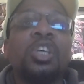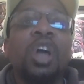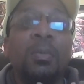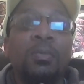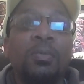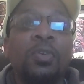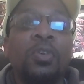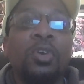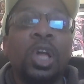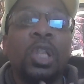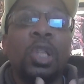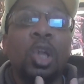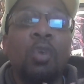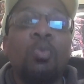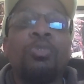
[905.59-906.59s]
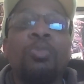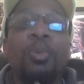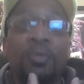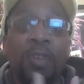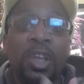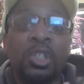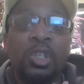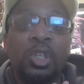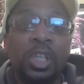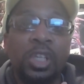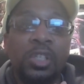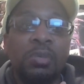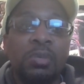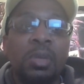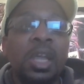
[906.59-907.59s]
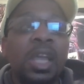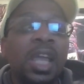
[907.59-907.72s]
comfort along with professionalism.